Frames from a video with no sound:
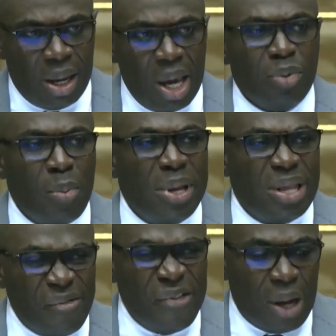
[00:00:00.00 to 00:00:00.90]
it will be
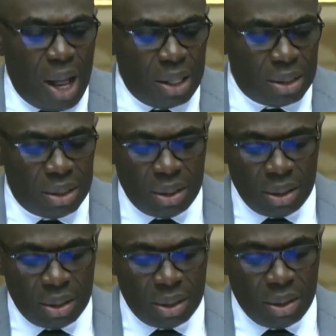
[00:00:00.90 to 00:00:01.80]
difficult
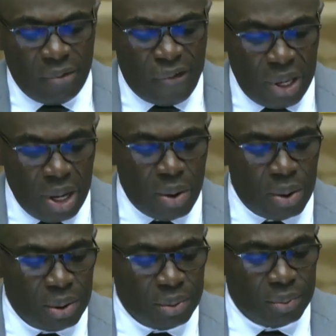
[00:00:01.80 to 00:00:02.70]
for
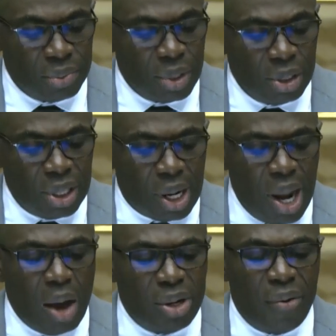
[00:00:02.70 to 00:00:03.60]
you to
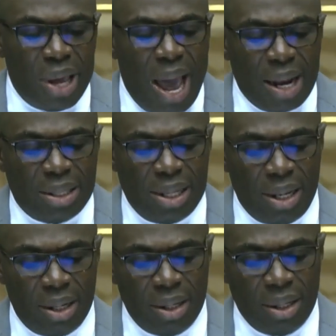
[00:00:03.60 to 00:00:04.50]
cloud the
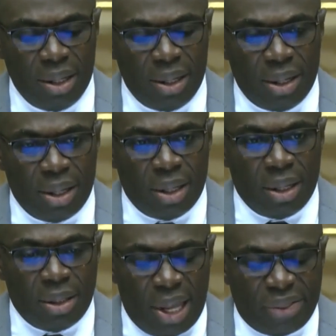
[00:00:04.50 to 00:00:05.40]
reality
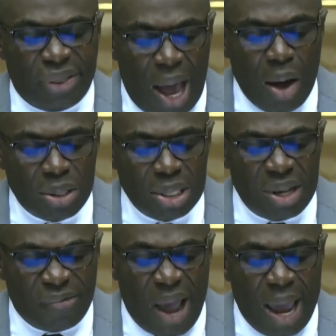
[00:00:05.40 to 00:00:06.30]
that thousands
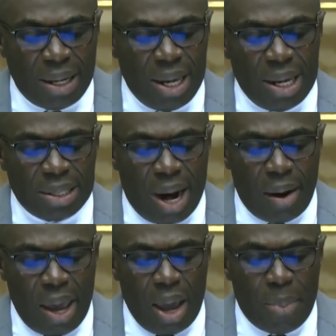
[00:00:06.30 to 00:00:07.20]
of Guyanese are
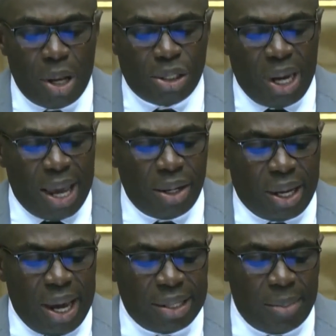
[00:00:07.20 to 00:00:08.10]
able to
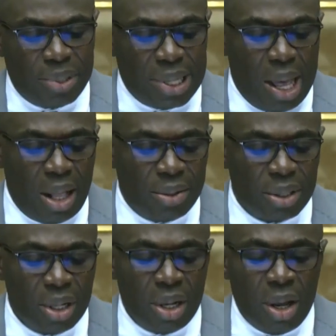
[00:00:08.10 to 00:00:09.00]
educate themselves
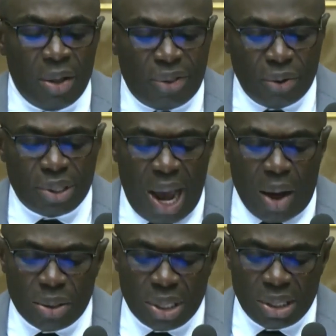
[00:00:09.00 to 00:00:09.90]
through
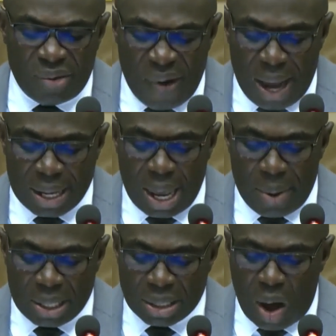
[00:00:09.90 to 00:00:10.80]
thousands of
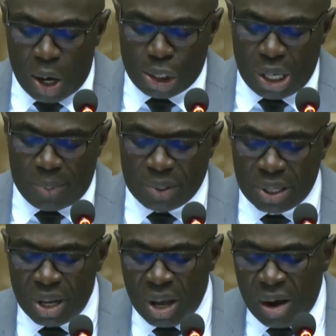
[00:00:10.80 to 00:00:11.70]
academic scholarships
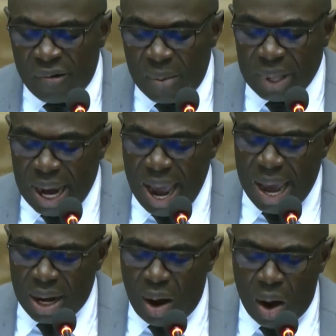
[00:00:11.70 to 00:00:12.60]
from the
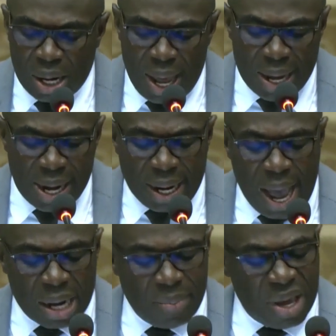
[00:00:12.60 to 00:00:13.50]
Guyana Online
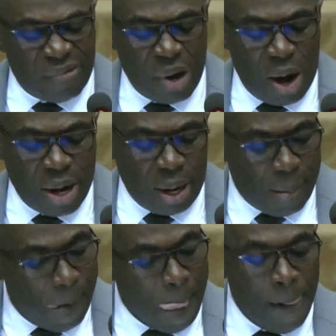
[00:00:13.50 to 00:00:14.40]
Academy of Learning,
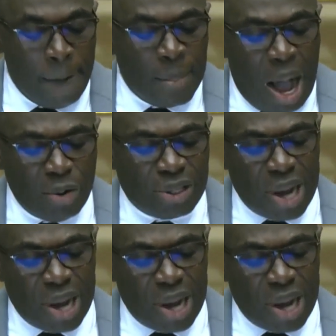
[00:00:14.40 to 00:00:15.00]
how